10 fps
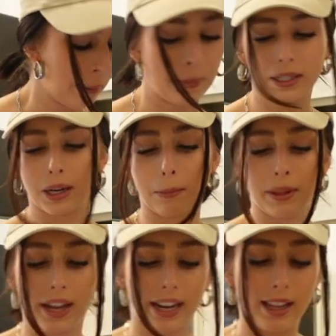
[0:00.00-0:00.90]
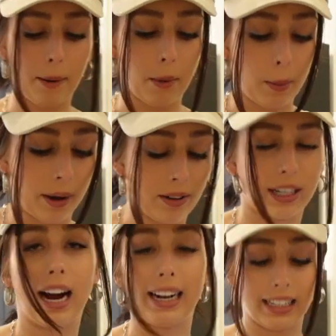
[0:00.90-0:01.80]
but something that in that moment I was
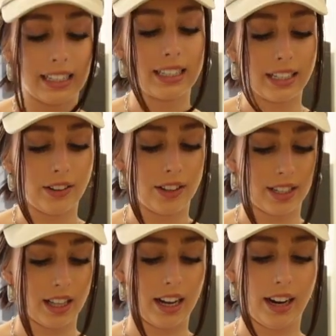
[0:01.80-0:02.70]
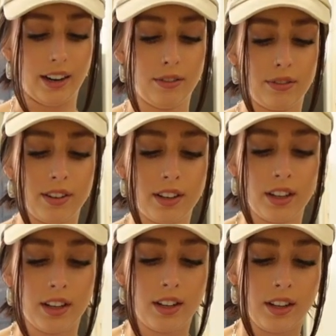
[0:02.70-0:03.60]
like, I needed to hear this live.
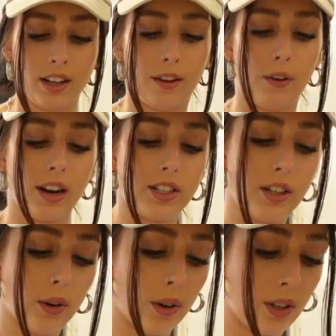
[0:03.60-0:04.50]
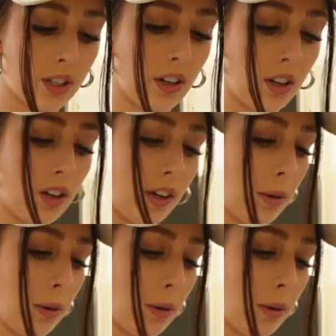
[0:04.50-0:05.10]
If you guys don't know the song Call Your